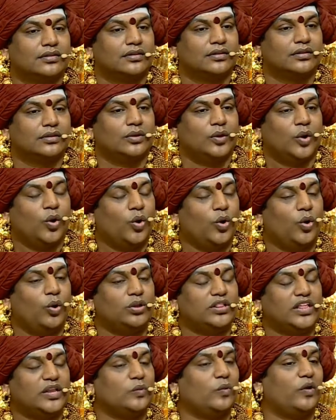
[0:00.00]
oh,
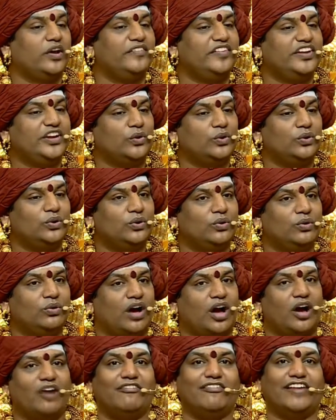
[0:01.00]
then why we don't know,
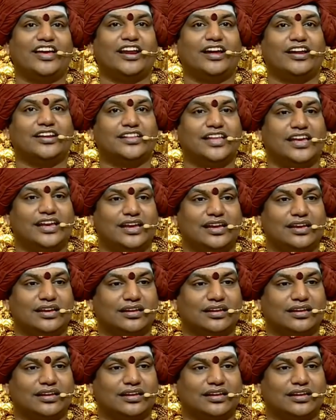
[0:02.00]
how, where are they?